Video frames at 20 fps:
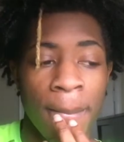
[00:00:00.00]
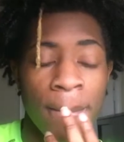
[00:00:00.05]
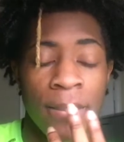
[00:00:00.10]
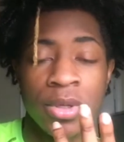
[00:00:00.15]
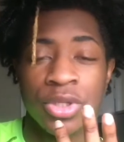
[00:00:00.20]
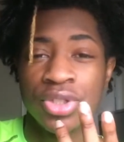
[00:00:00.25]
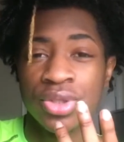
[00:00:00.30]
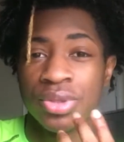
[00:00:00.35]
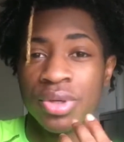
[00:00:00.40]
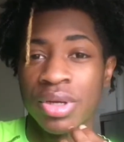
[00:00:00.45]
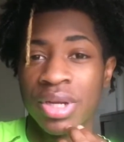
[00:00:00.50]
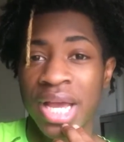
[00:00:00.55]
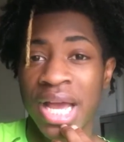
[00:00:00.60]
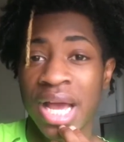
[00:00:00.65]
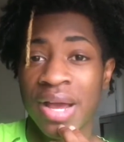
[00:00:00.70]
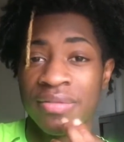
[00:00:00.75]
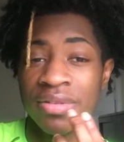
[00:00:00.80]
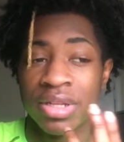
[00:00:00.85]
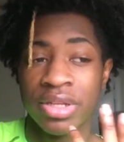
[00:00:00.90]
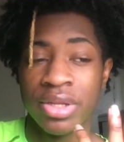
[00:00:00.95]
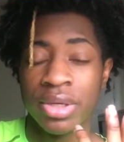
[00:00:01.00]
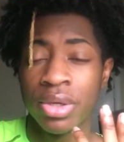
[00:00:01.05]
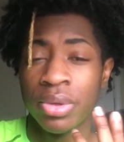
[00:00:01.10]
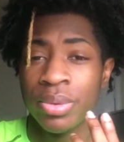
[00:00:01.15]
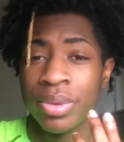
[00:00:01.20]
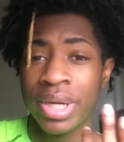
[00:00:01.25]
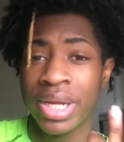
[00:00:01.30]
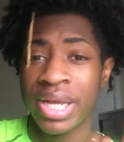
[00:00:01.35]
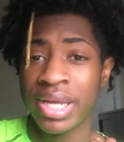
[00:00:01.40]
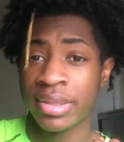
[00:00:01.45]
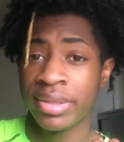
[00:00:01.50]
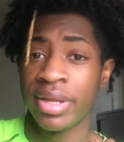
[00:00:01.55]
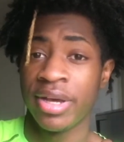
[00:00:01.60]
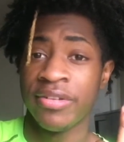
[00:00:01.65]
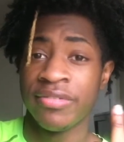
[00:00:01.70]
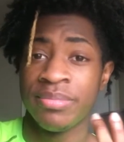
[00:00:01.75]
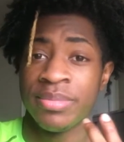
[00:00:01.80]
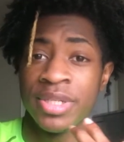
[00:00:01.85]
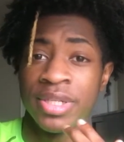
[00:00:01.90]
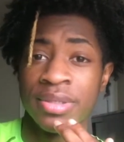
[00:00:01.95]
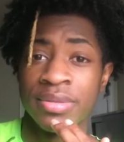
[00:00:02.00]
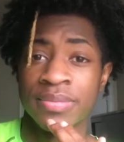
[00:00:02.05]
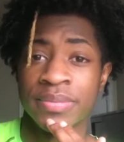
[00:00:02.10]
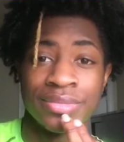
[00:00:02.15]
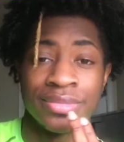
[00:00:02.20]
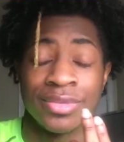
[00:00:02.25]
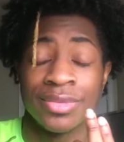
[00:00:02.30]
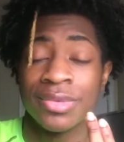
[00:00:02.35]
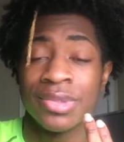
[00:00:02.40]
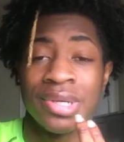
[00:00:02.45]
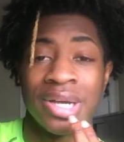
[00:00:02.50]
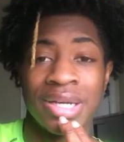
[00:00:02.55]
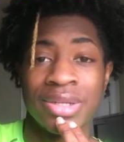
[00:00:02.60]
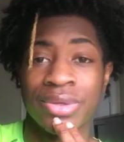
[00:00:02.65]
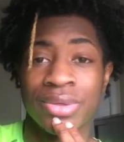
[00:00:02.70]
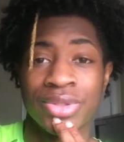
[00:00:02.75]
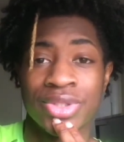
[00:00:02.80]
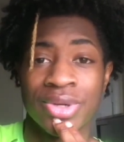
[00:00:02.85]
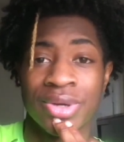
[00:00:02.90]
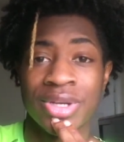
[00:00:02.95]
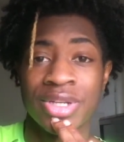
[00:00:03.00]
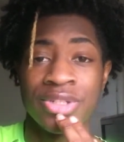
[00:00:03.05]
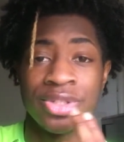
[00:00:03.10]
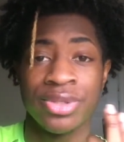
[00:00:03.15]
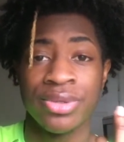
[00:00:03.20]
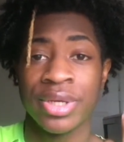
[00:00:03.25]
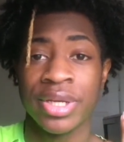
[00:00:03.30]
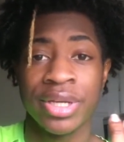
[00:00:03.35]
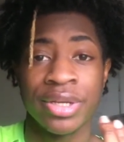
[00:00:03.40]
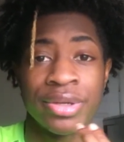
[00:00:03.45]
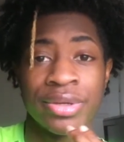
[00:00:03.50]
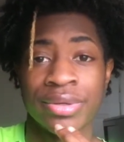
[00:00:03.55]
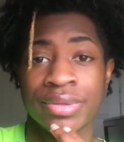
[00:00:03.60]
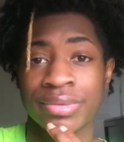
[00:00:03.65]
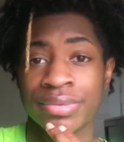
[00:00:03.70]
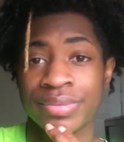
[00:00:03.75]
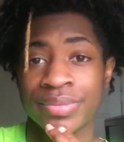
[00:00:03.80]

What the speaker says: But you're gonna have to deal with it and love me. You got no choice, you here.